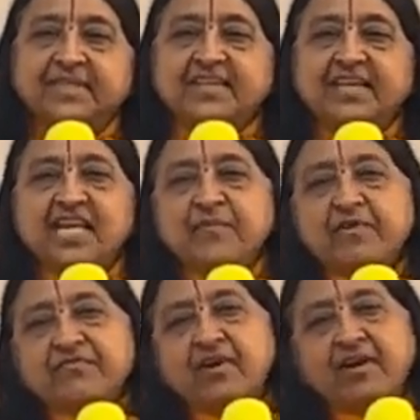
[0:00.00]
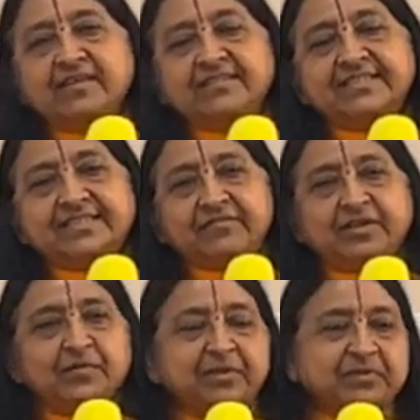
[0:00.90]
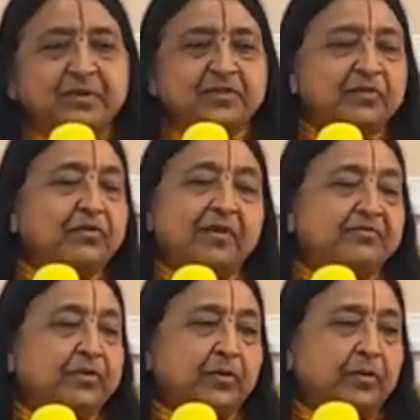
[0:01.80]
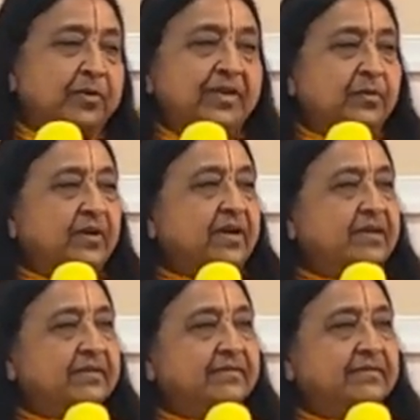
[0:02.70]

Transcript: But the name of God is available to us. We don't have to go anywhere.